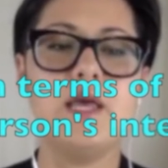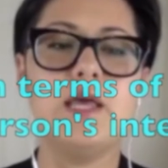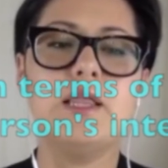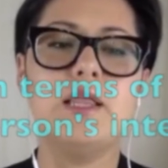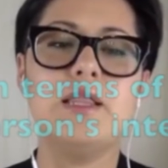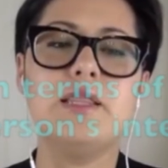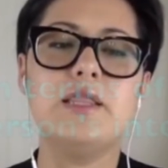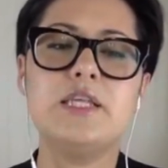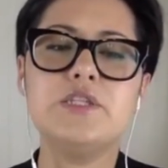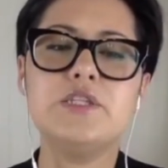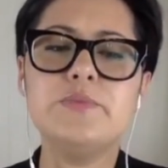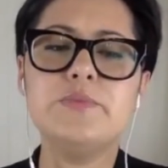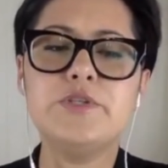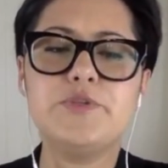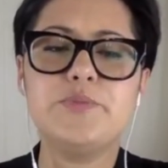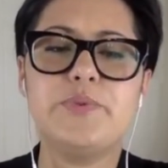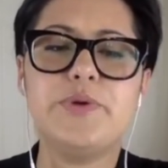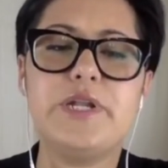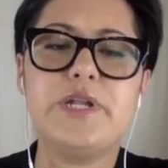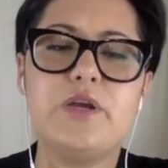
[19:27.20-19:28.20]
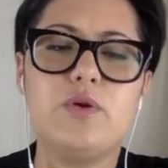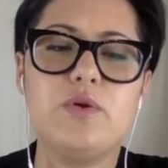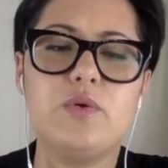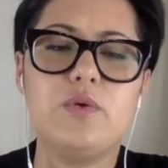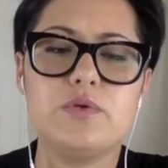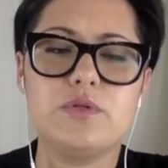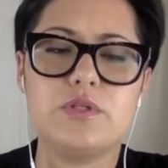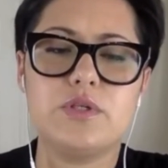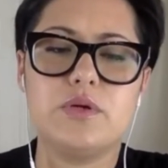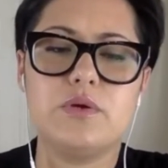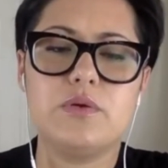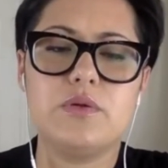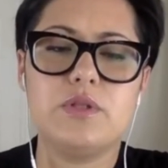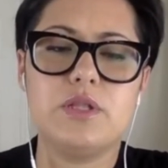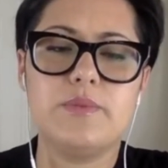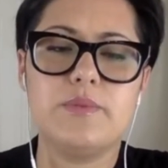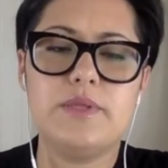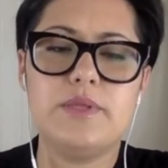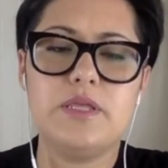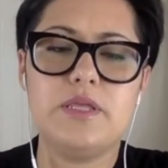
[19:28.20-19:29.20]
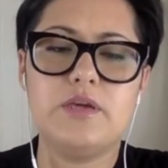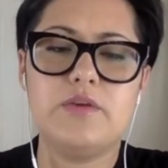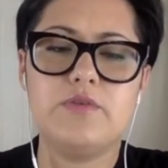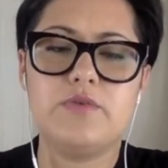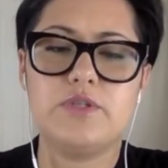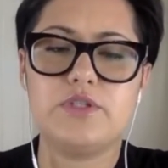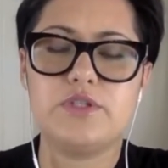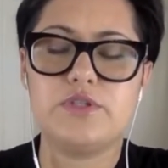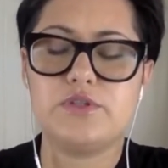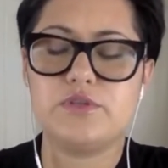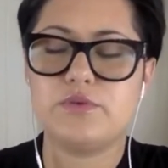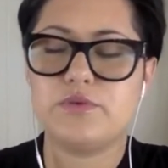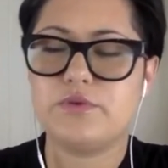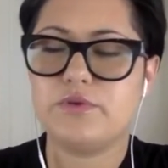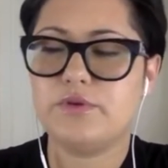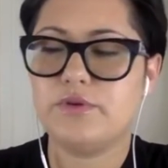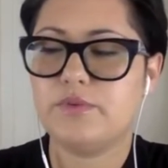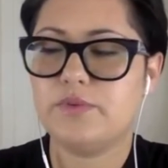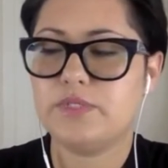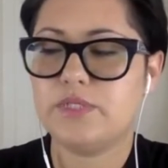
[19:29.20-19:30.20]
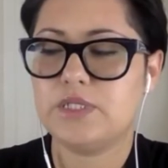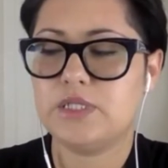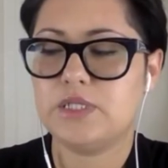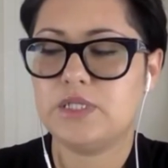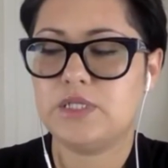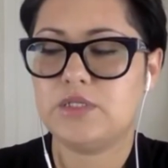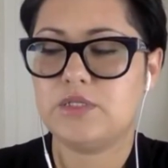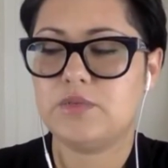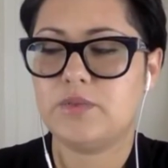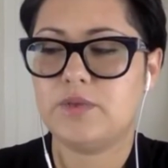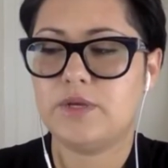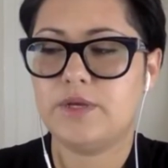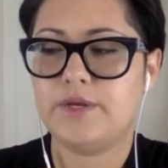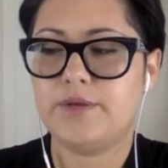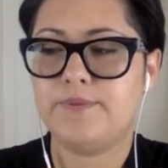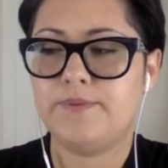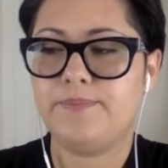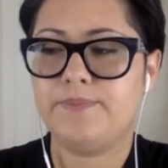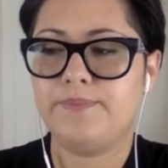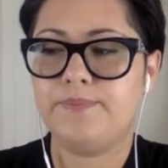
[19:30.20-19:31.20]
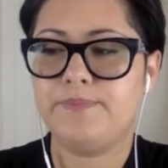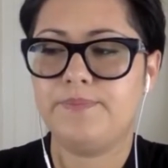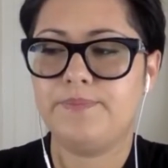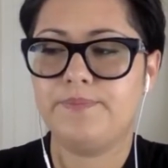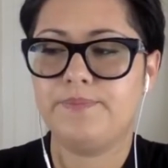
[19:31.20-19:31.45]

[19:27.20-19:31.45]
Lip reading: This one was pretty cool. So let me think of what story was in this one.